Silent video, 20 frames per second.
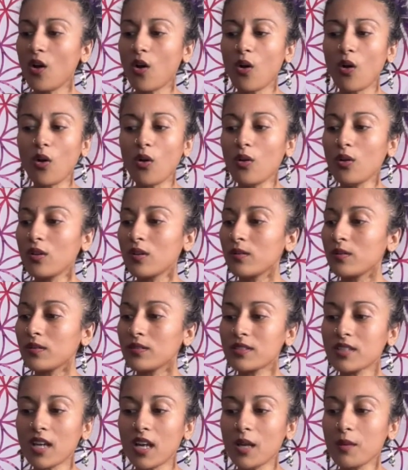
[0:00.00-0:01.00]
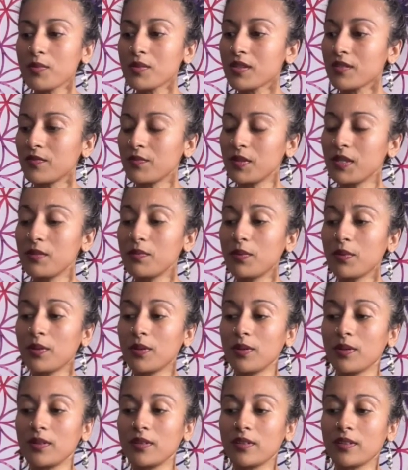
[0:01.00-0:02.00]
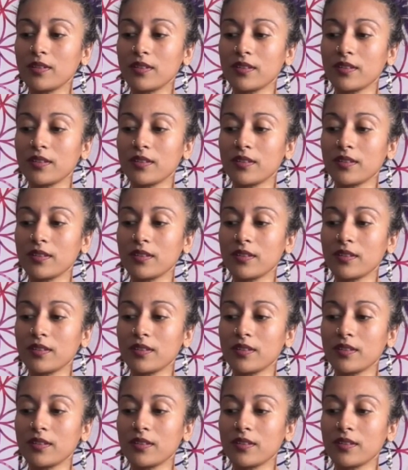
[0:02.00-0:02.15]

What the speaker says: all types of people